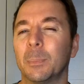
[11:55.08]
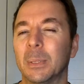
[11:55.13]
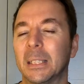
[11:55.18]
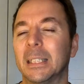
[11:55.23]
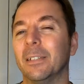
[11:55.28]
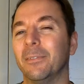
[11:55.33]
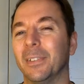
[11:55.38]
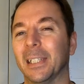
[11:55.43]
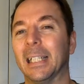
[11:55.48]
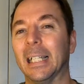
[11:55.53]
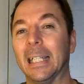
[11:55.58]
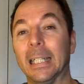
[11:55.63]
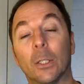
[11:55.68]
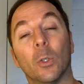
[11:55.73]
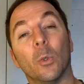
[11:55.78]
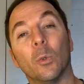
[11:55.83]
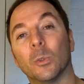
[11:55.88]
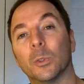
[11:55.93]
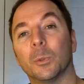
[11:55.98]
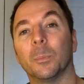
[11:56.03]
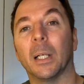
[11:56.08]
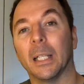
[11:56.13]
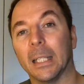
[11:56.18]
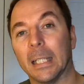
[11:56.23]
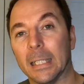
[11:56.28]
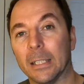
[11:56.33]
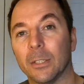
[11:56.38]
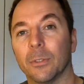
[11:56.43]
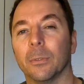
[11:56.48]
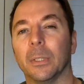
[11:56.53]
specifically caused by
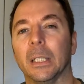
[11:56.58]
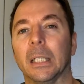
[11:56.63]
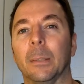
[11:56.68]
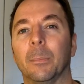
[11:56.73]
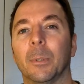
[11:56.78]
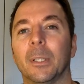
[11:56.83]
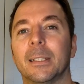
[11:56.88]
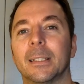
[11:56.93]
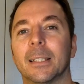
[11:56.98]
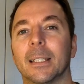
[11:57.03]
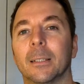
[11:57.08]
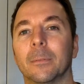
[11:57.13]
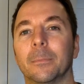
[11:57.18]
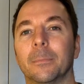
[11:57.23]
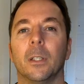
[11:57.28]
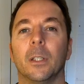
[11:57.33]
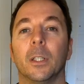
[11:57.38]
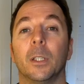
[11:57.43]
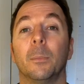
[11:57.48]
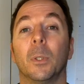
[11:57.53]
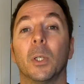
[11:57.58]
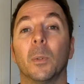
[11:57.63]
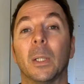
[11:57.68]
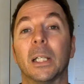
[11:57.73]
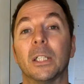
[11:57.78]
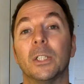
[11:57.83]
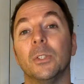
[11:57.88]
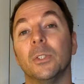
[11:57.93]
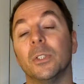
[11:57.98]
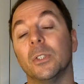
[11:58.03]
this 3D printer. The Mono
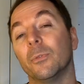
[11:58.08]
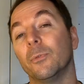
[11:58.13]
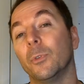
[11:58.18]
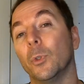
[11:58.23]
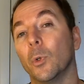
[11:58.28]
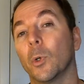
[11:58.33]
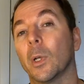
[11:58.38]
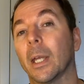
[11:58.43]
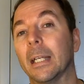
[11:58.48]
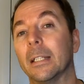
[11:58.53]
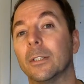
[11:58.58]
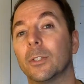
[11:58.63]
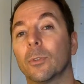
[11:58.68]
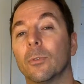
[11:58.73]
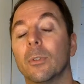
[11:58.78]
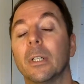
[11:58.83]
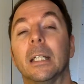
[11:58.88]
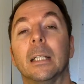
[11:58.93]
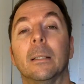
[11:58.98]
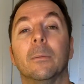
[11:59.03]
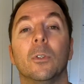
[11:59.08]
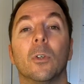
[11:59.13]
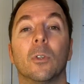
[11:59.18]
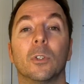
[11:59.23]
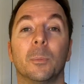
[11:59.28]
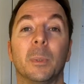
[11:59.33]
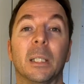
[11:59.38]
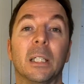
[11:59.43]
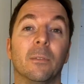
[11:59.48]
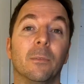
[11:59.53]
X uses a 4K screen, not to be